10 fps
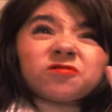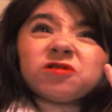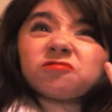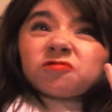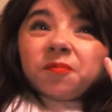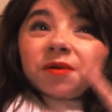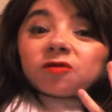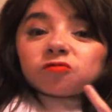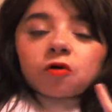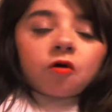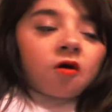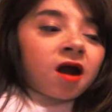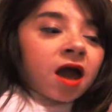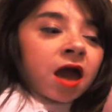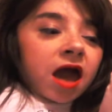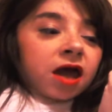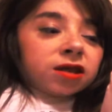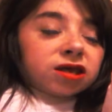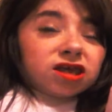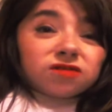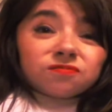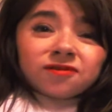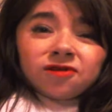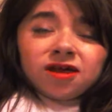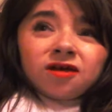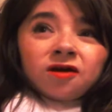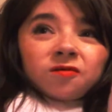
really big role, and he really